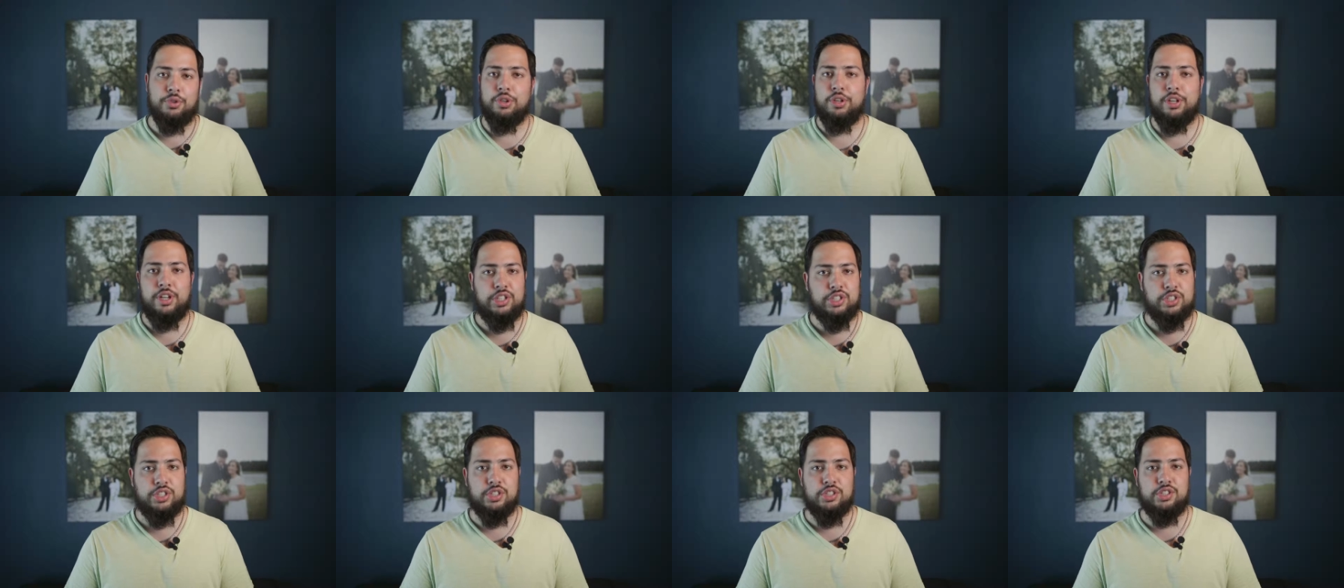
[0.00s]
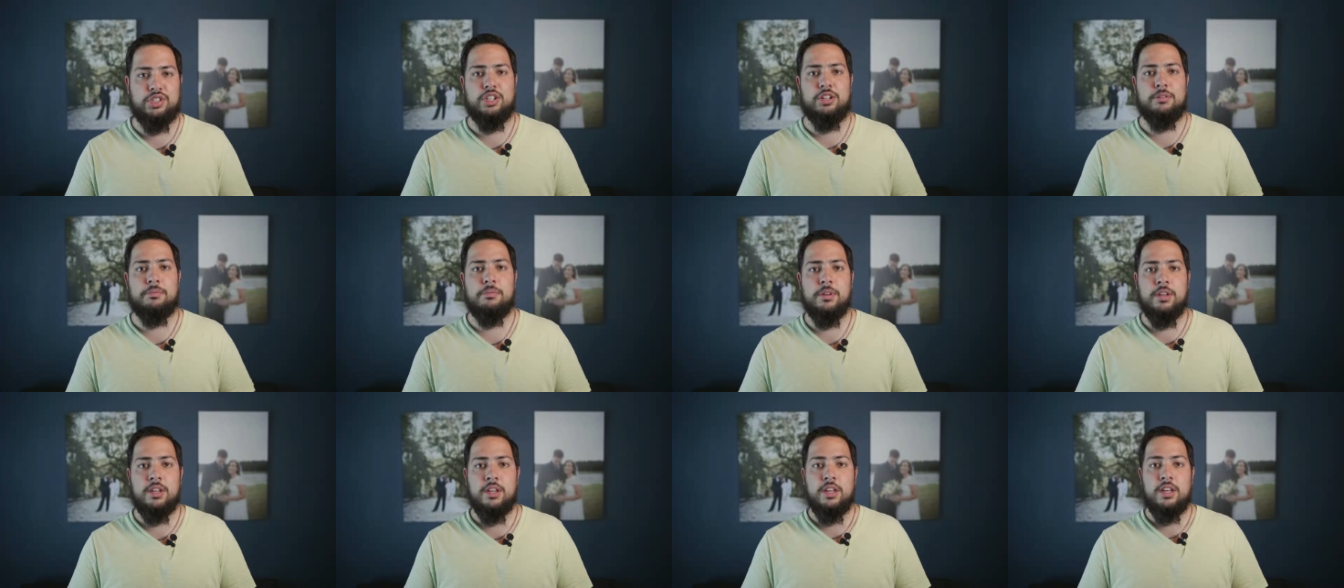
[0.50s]
relationship.
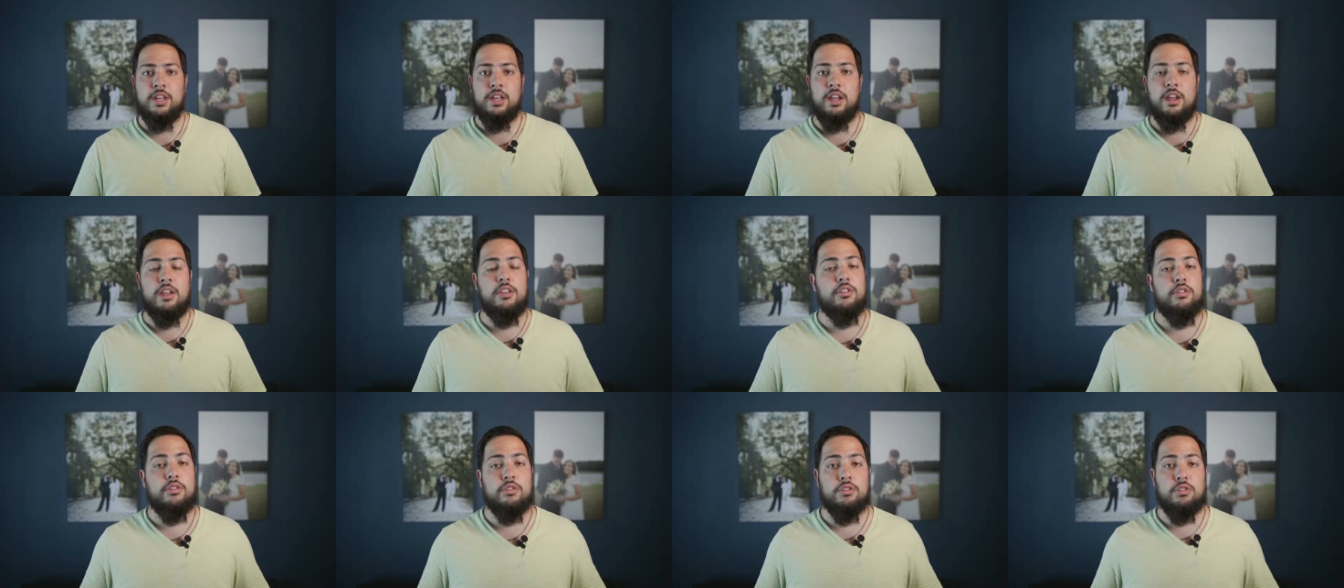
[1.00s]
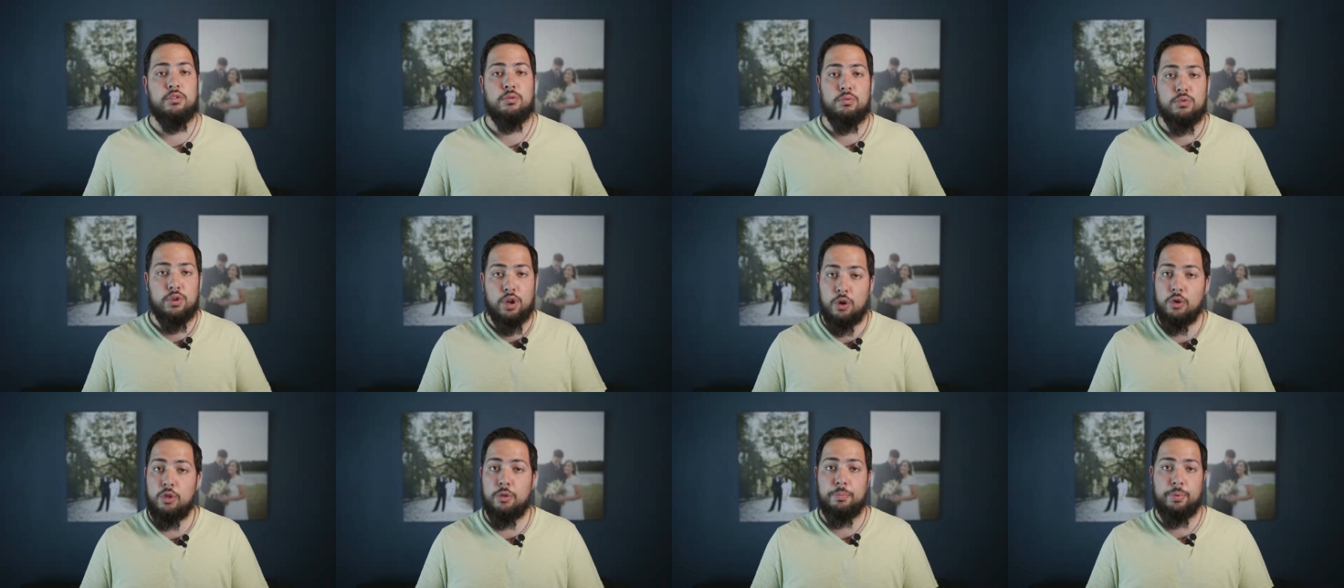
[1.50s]
Either you
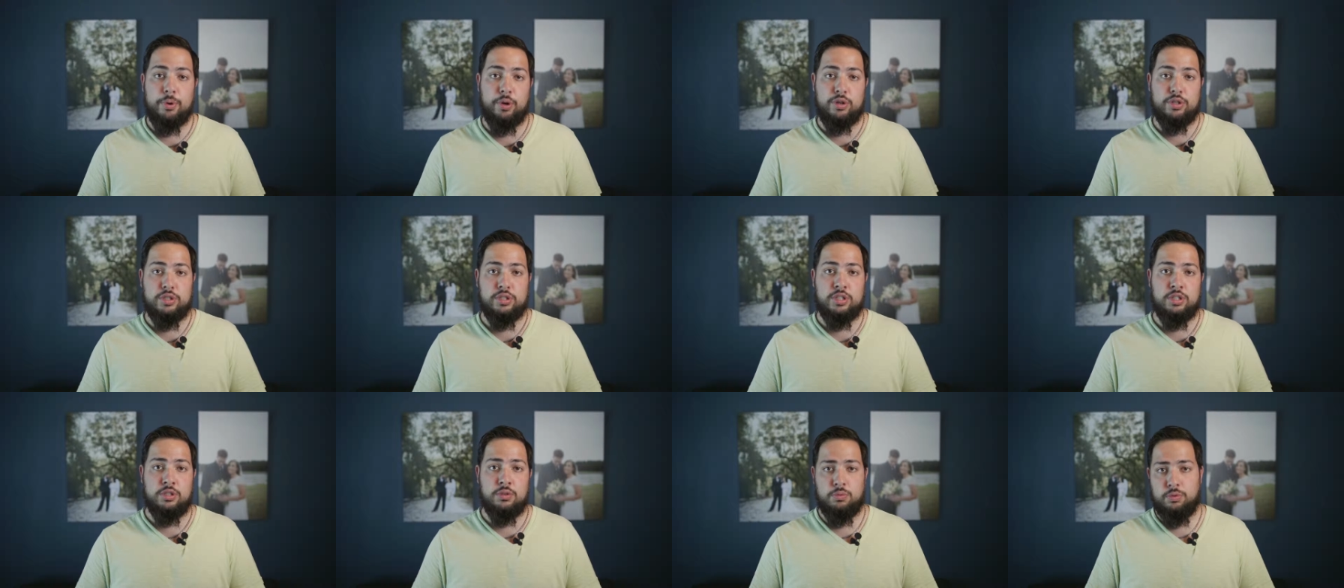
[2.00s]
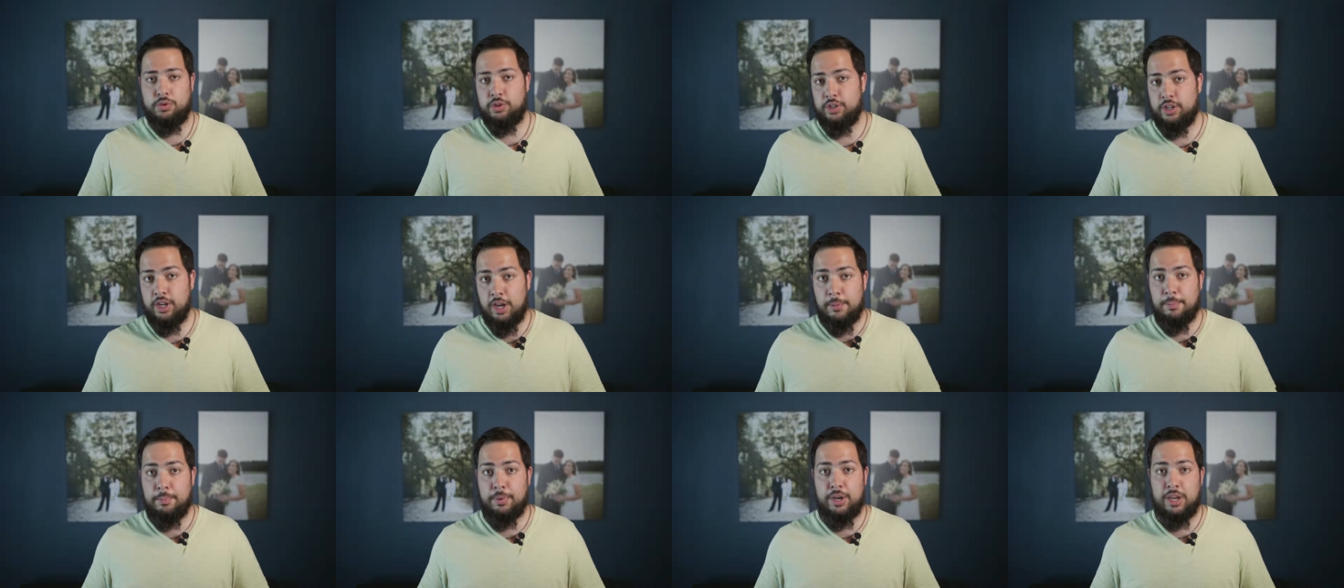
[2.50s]
know the person or the
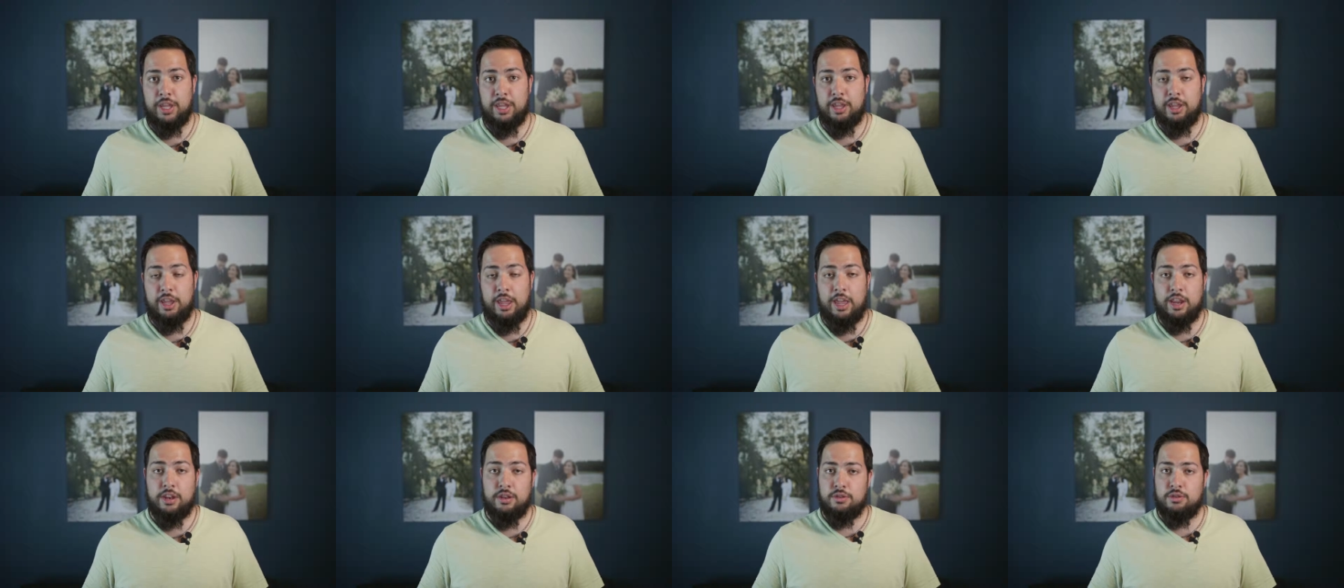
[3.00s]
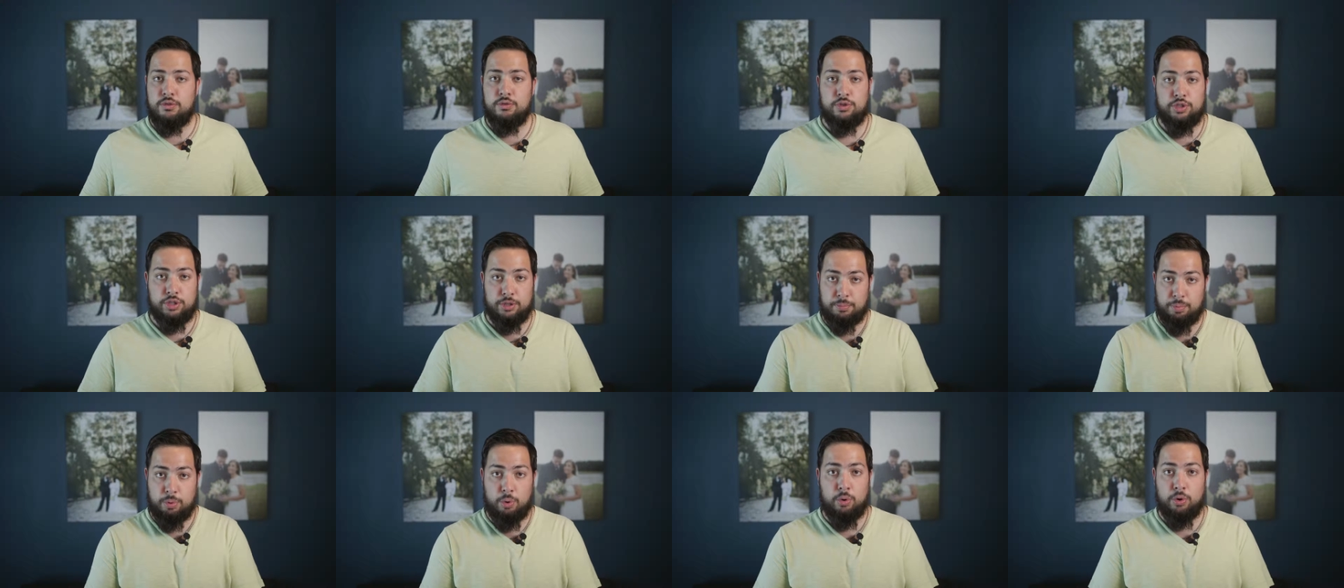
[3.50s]
company and you
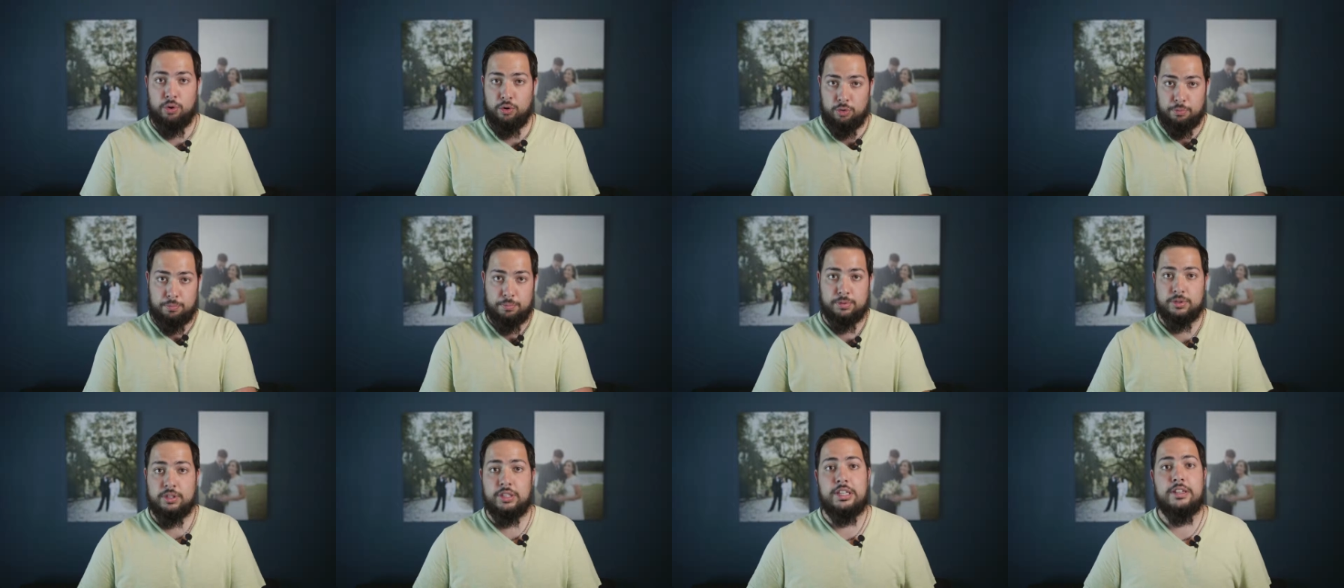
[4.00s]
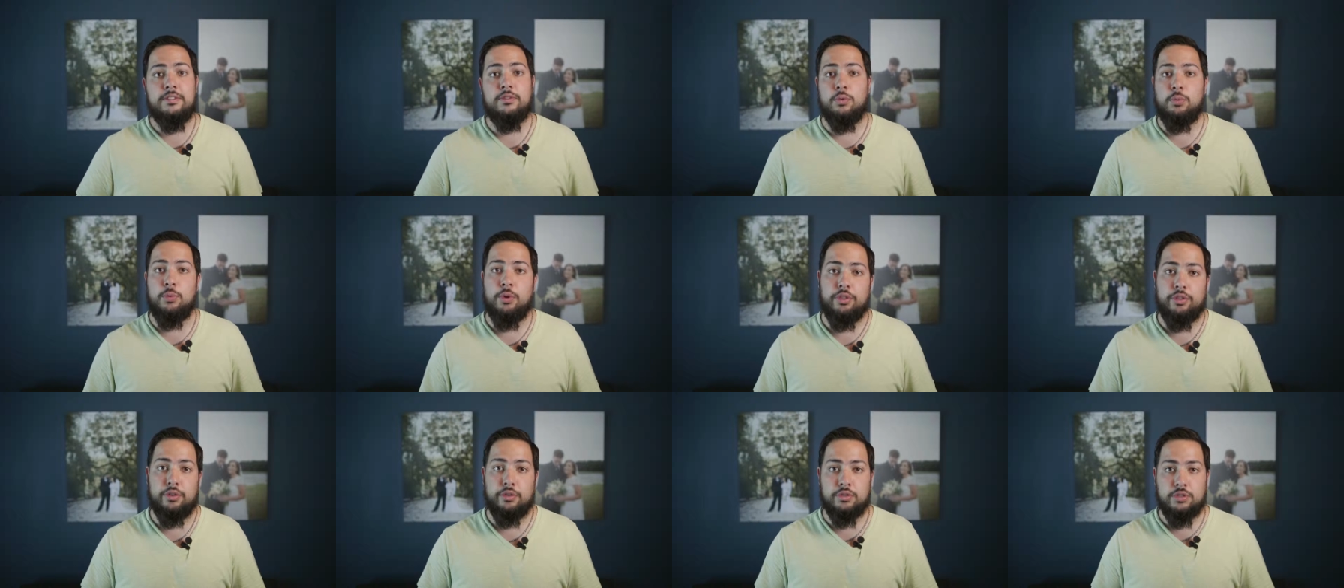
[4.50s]
support or believe in
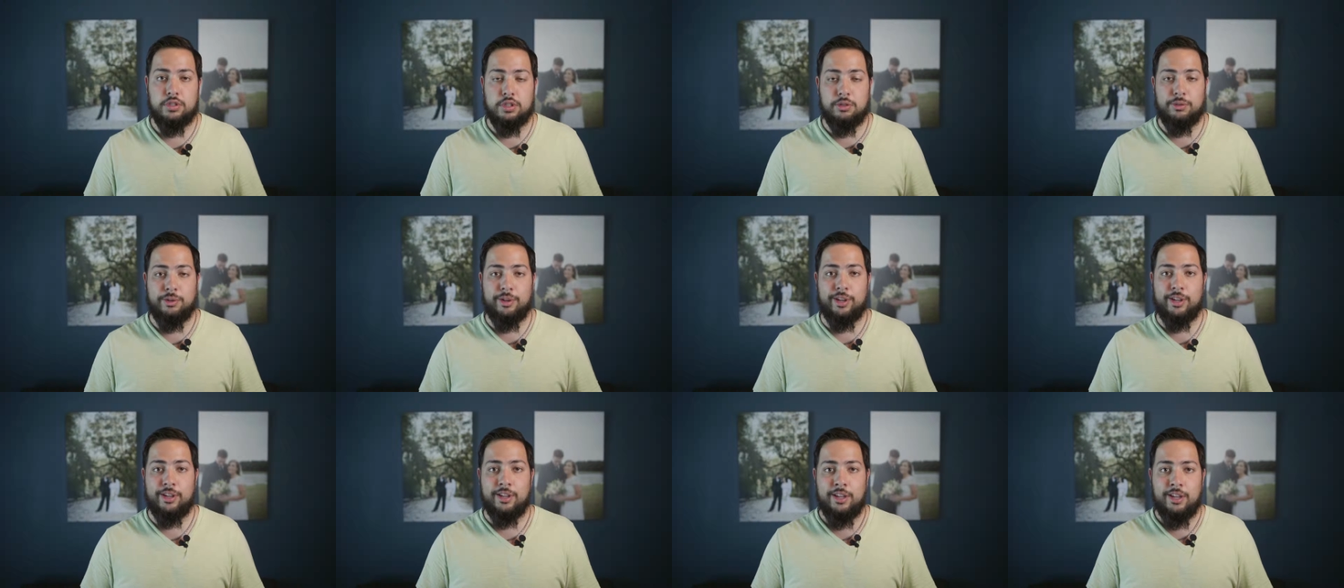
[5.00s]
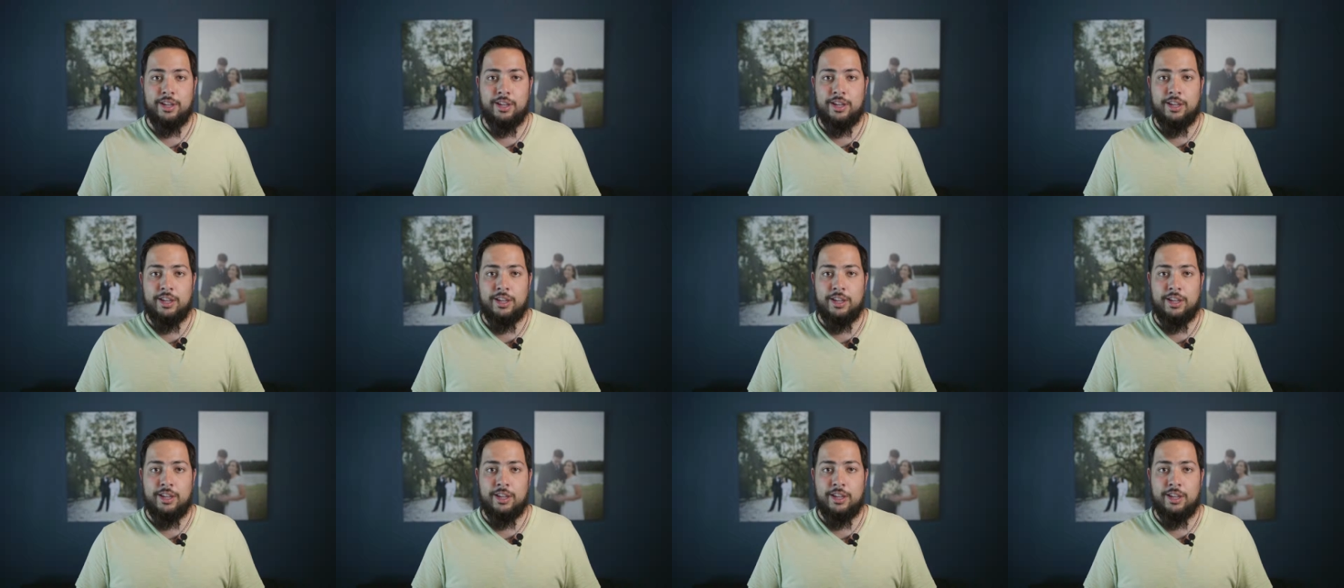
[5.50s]
what they're doing.